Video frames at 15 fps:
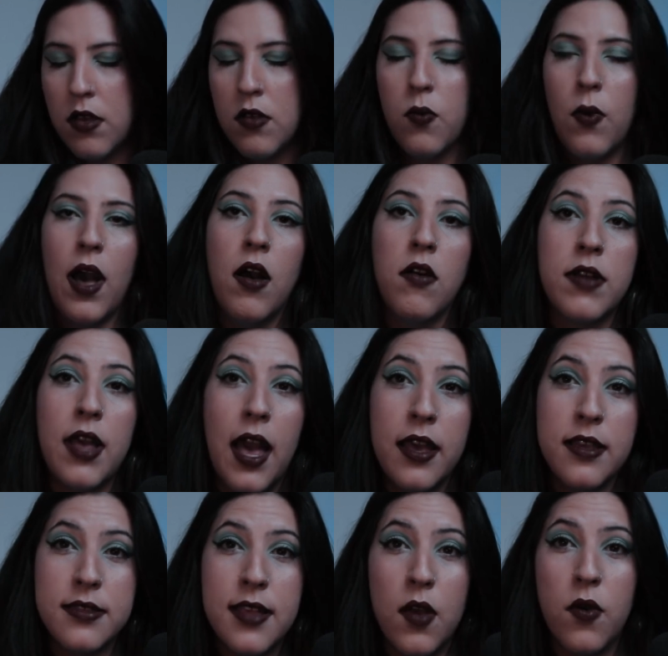Wow,
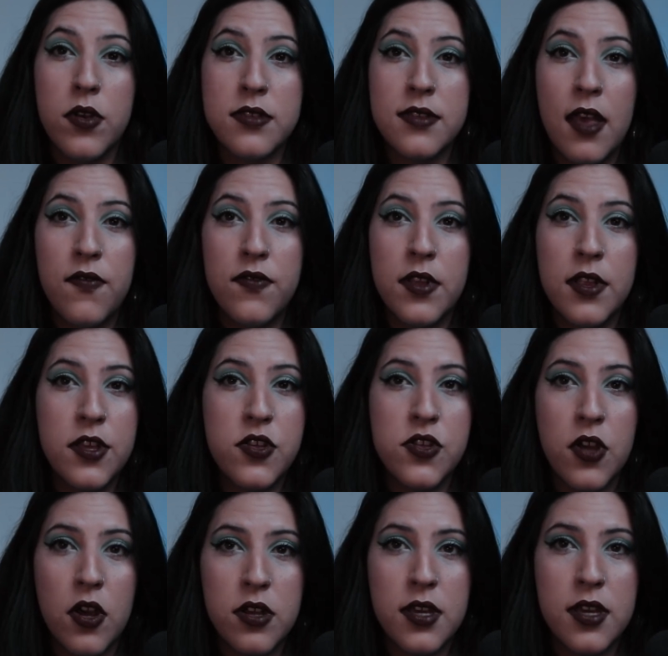guys, that was definitely
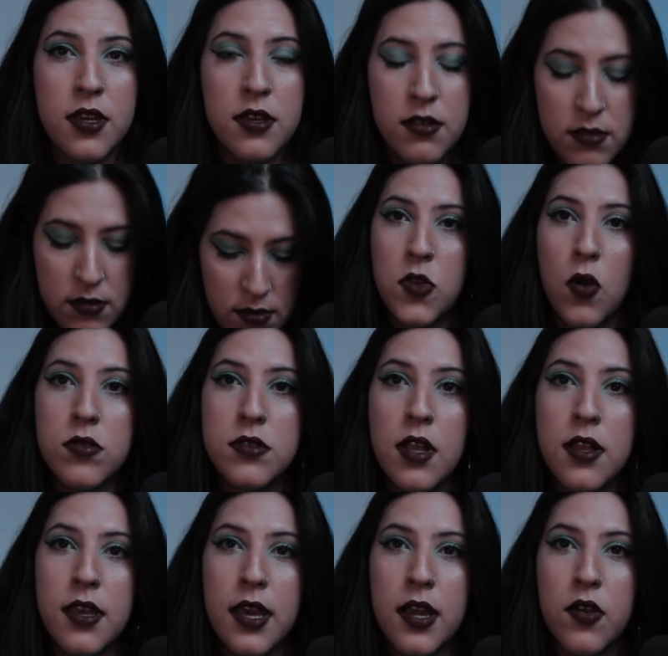shocking.
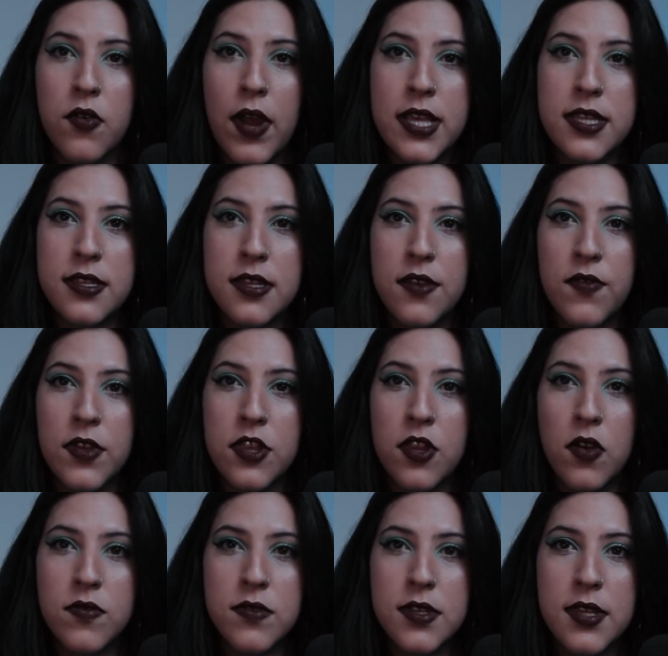Totally aggressive and
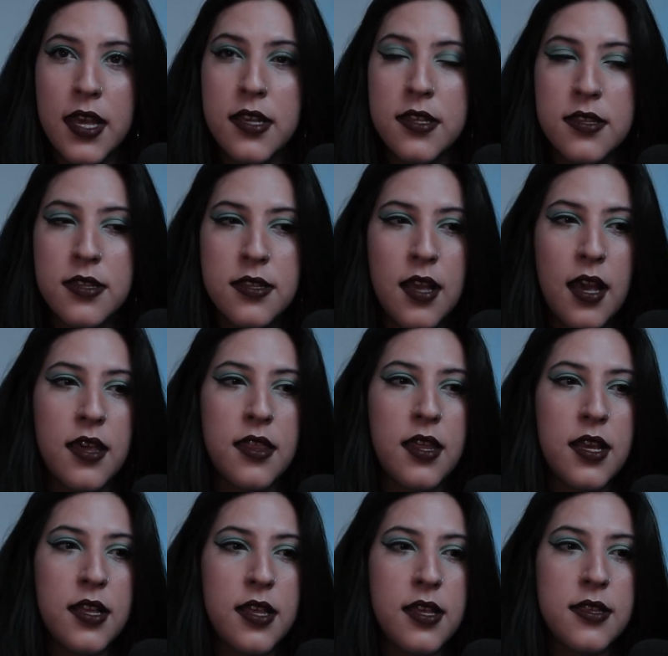nonsense. I
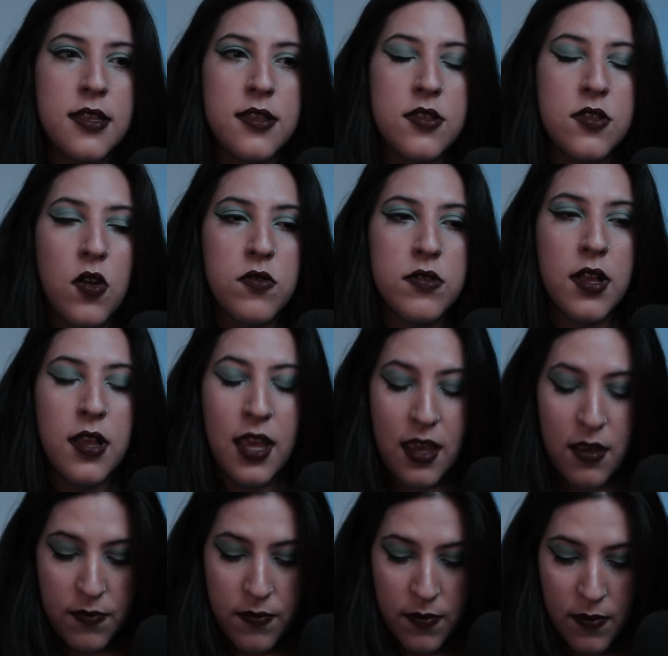think this is
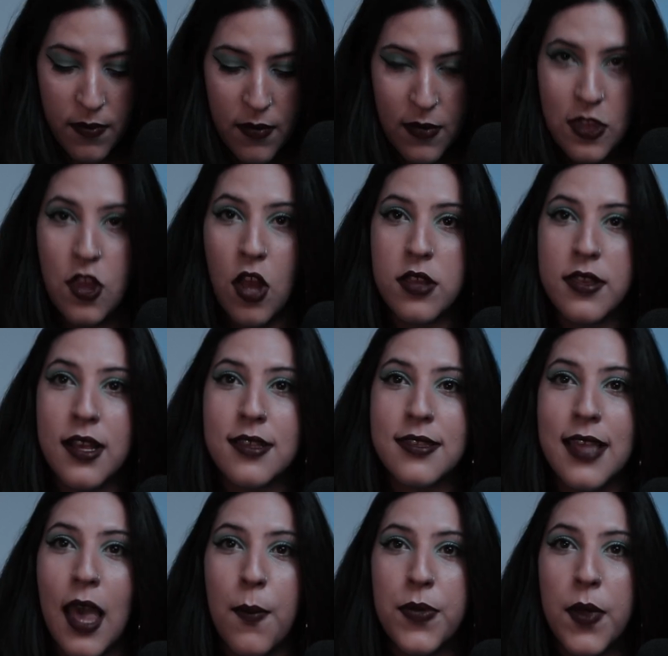totally not
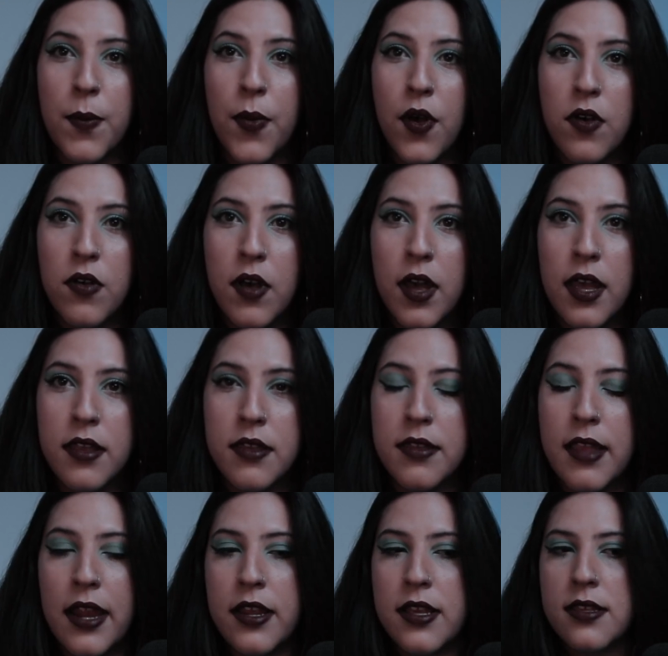acceptable, and
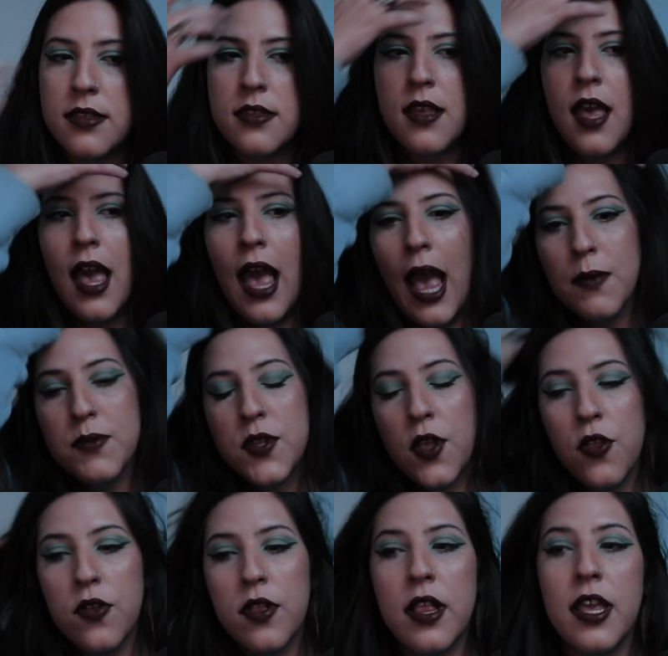there is
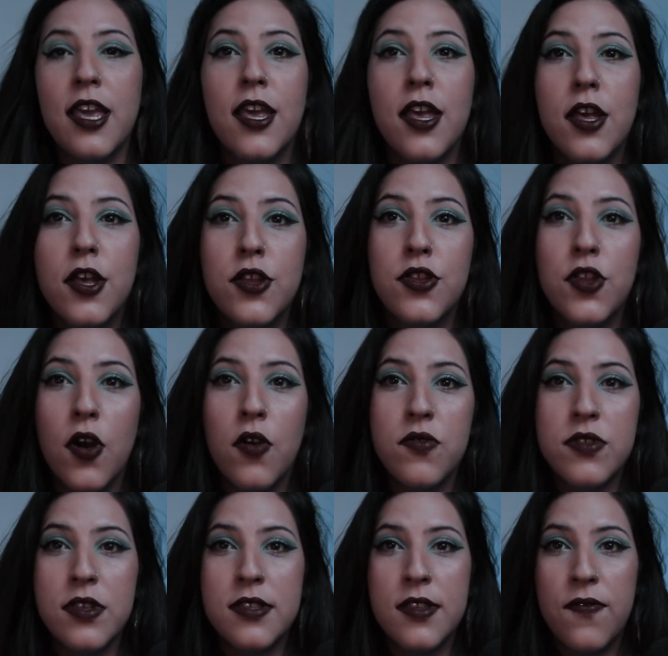absolutely no
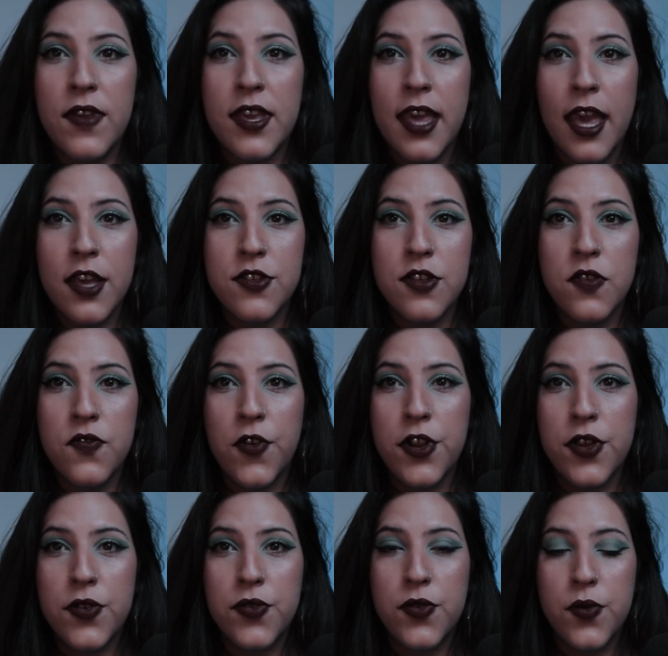justification for
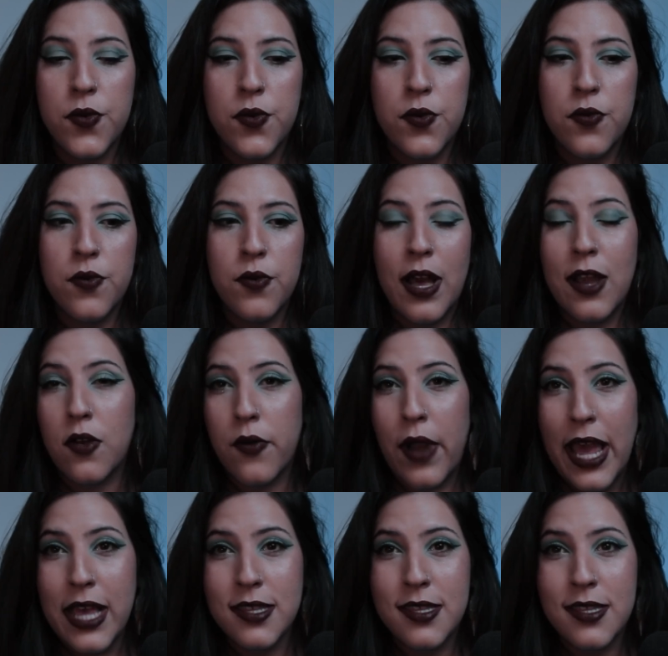you to
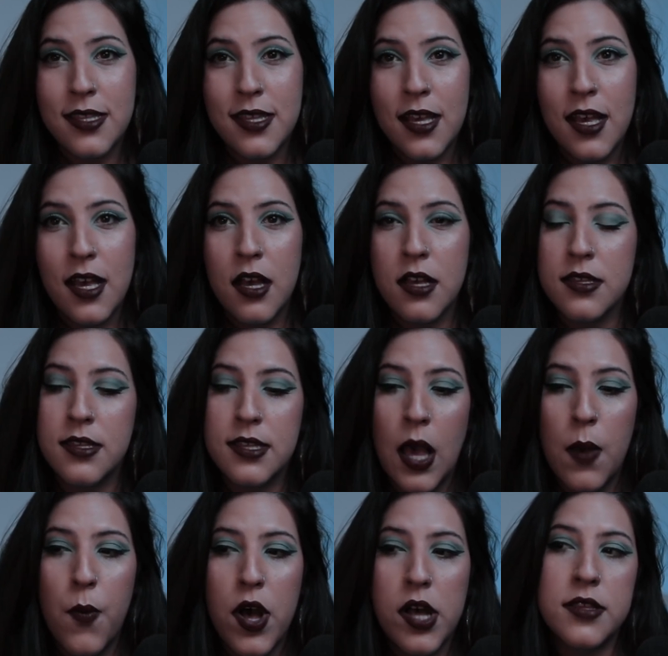aggress
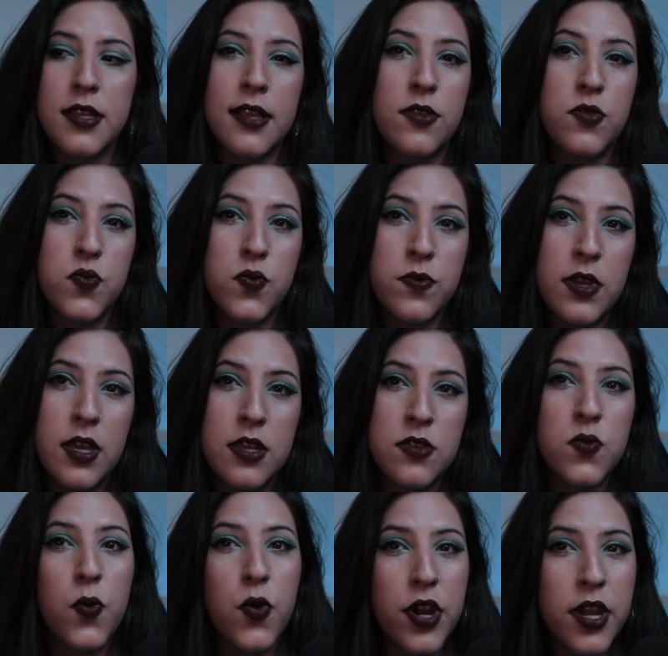someone that is
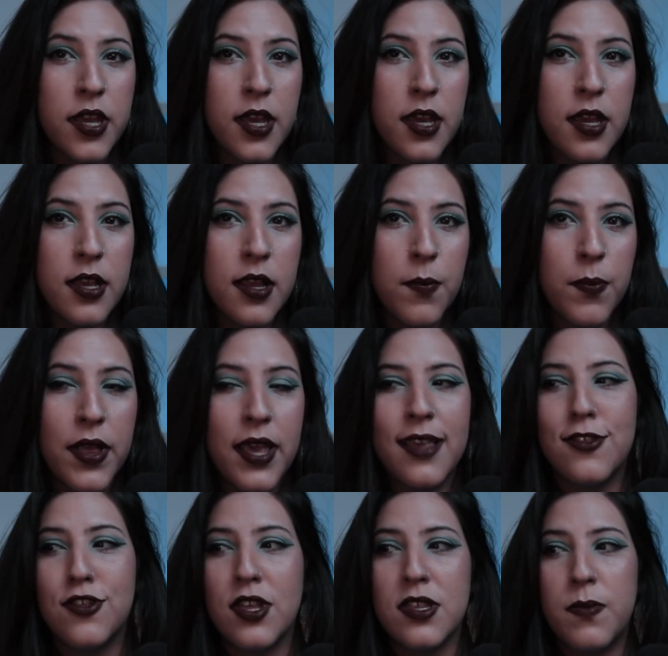working in a
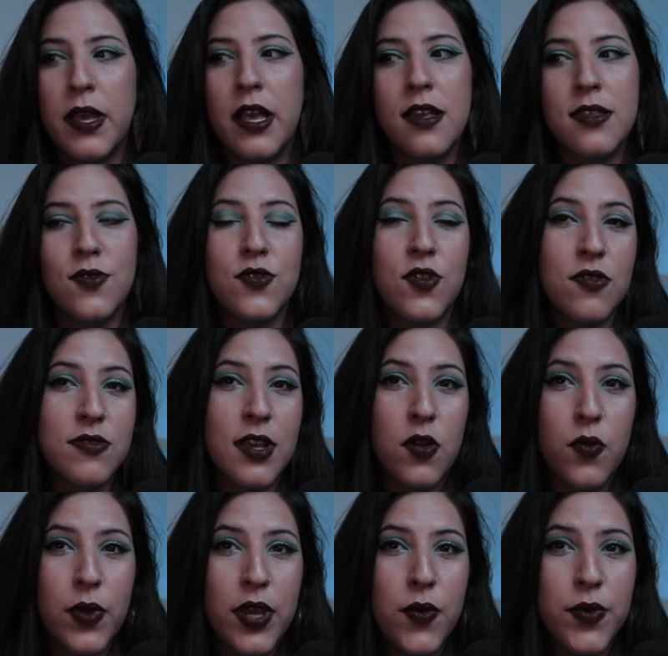place just because you don't
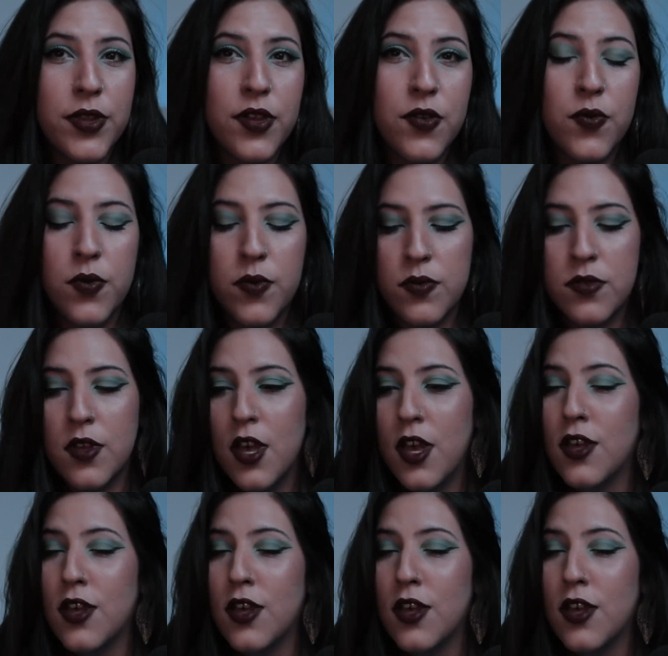agree with the rules.